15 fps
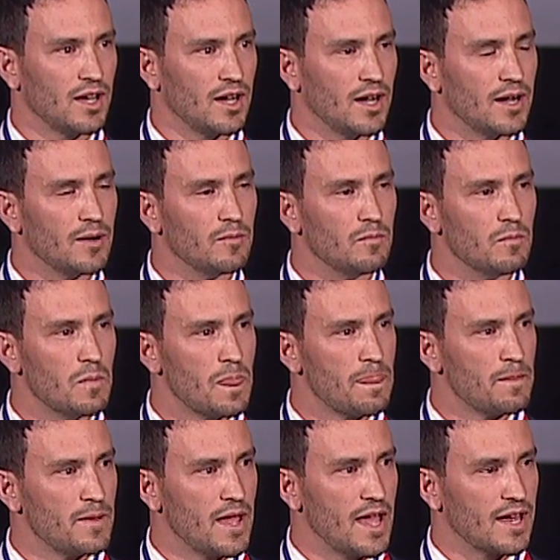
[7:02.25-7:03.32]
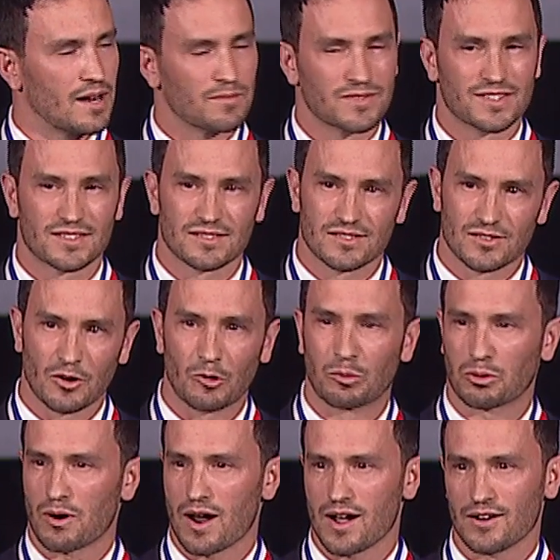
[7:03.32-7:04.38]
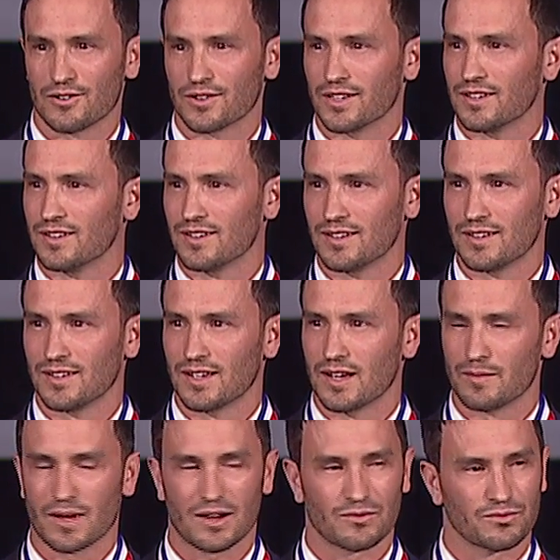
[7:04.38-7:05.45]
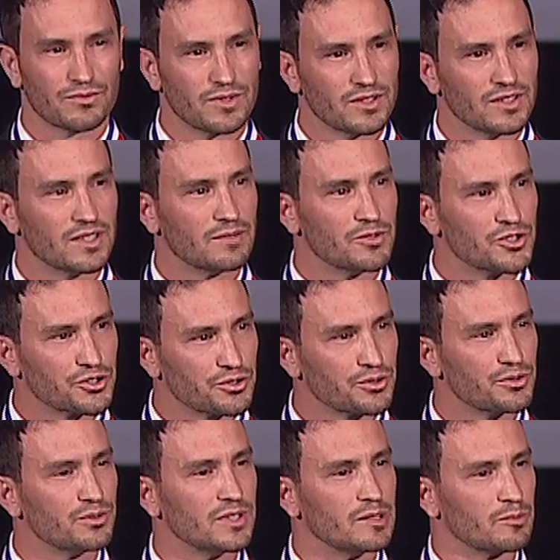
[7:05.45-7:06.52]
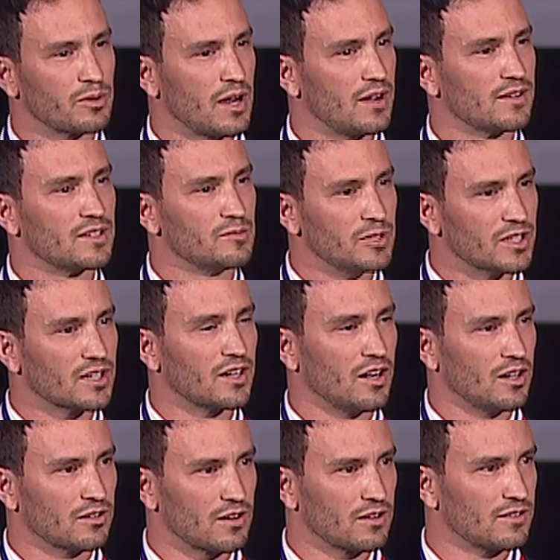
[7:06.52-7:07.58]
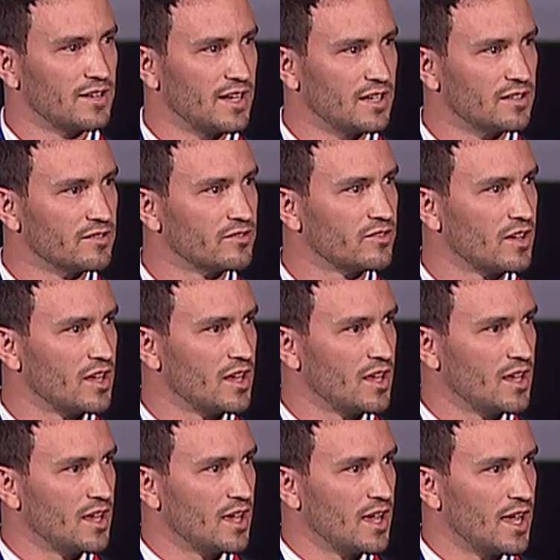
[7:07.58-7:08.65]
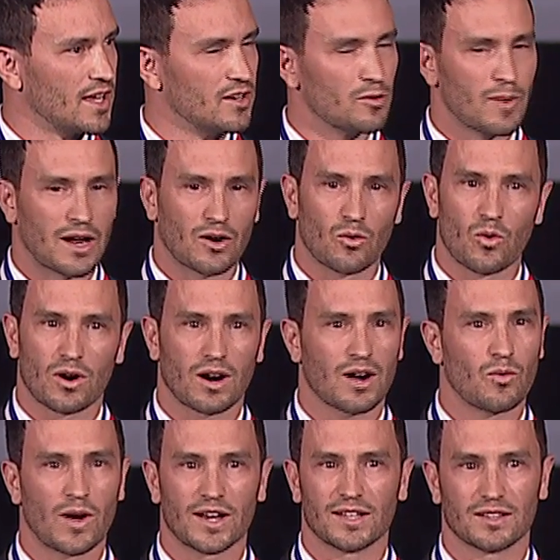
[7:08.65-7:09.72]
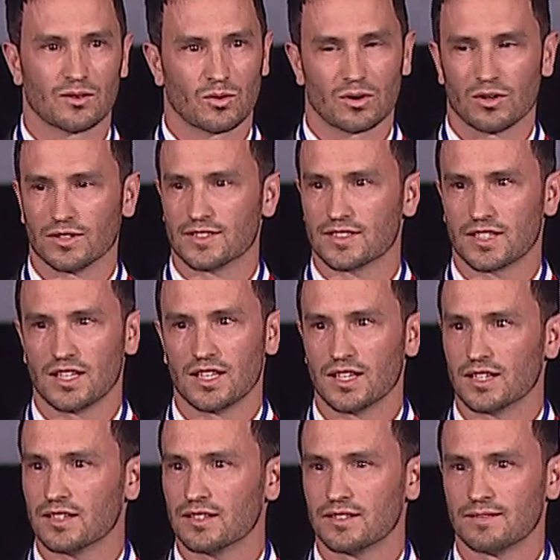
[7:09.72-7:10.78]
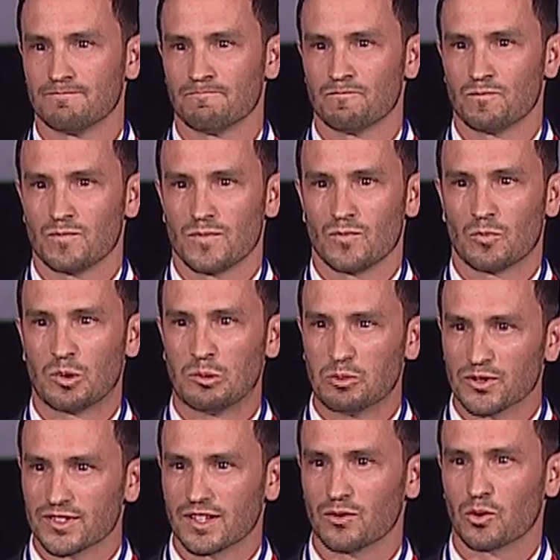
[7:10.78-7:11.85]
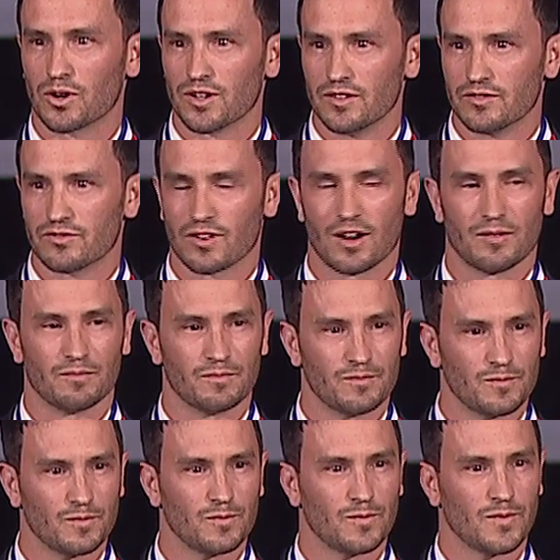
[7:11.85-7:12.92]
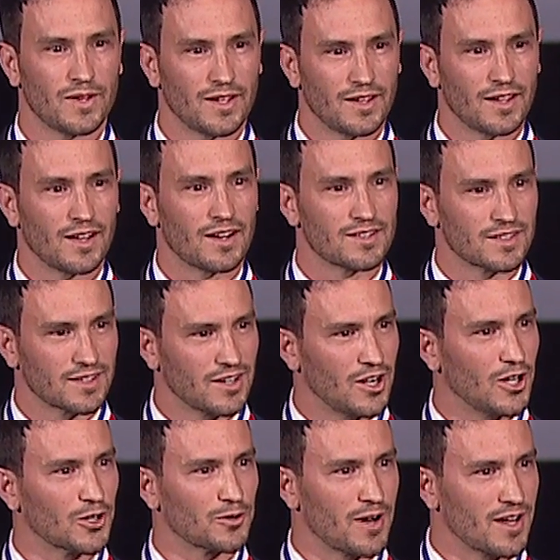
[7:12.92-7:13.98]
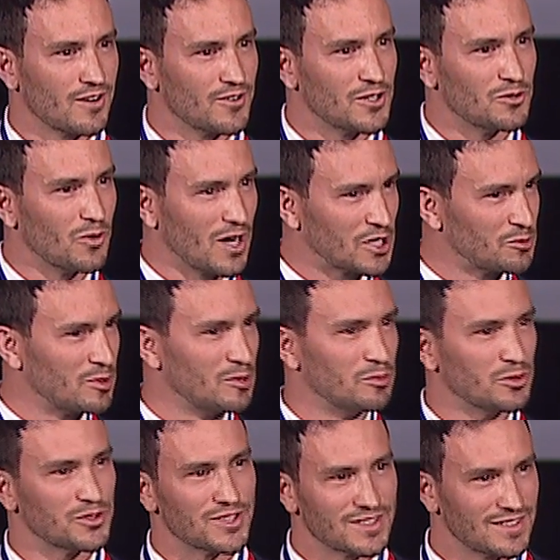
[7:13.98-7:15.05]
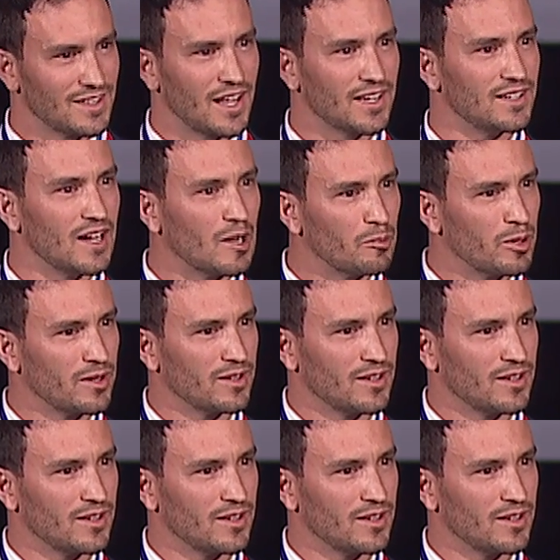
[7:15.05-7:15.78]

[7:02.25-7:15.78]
And I'm so proud. I mean, I really am truly proud to be a Colorado native. And no matter where I went in the world skiing, when people said, where are you from? I said, Colorado, and you watch people just light up.